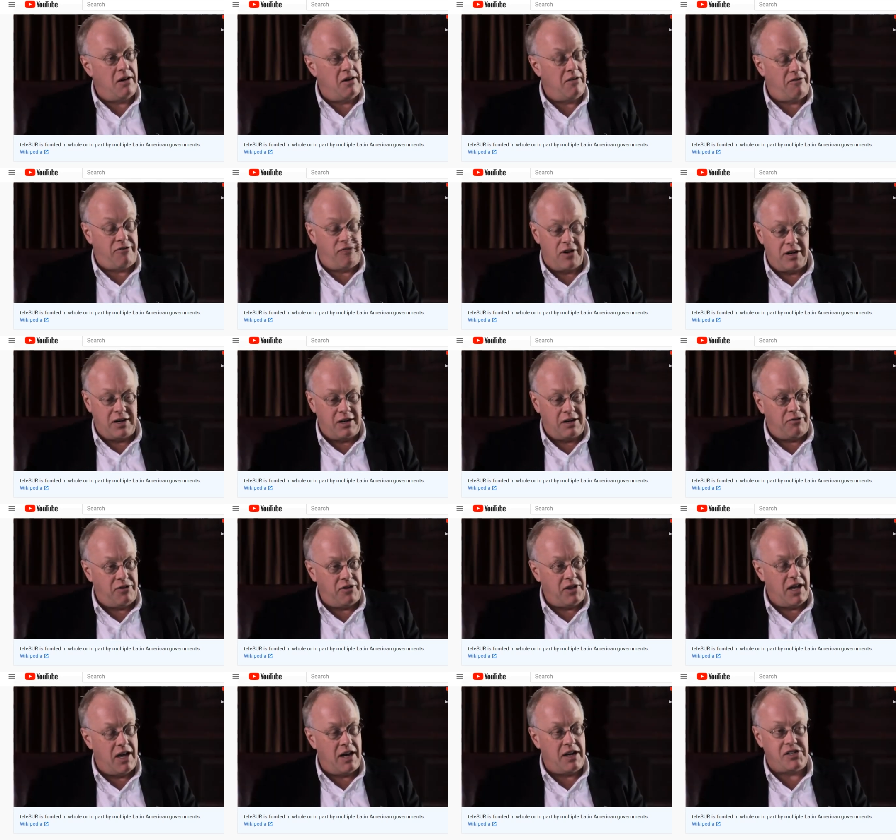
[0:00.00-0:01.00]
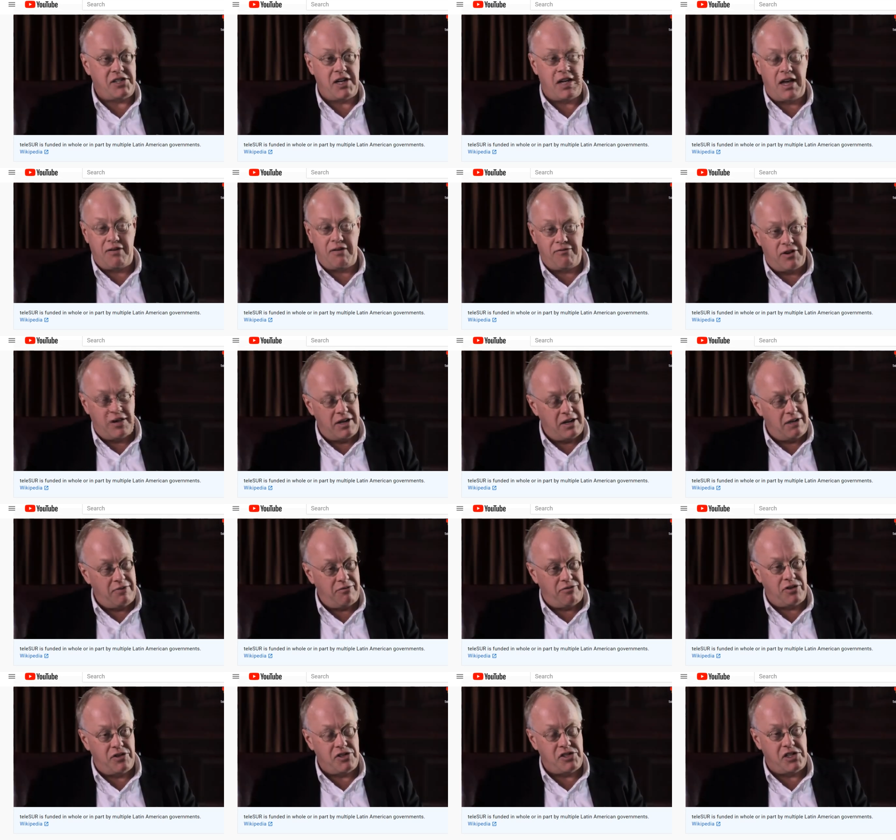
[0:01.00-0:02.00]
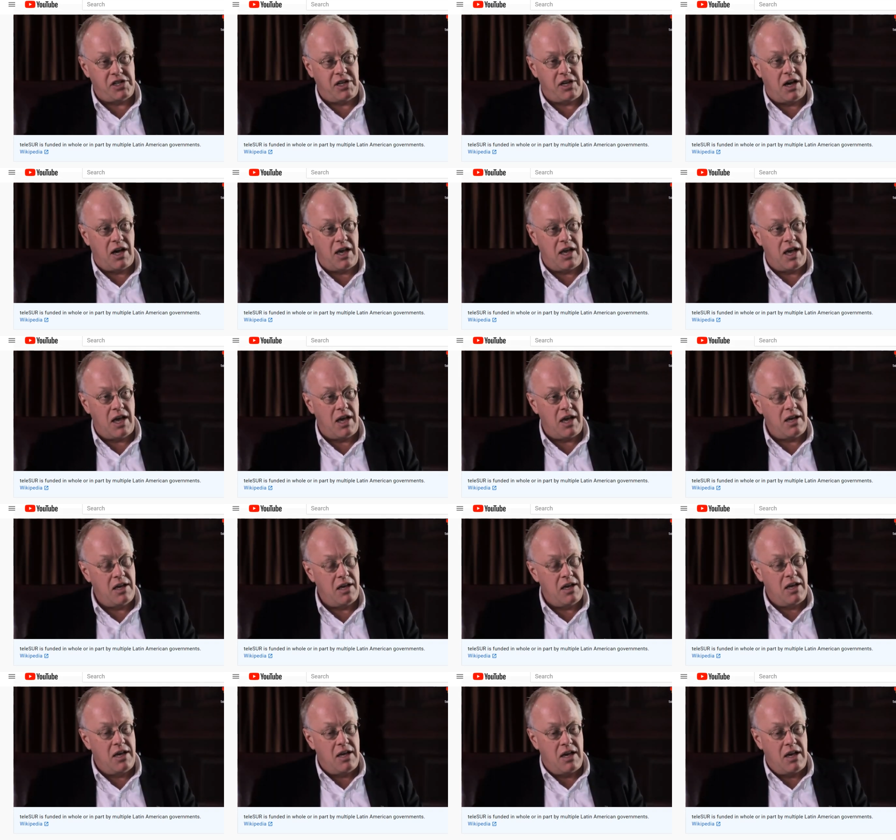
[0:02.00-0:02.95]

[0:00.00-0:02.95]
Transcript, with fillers: uh, funding for the NSA, funding for the CIA.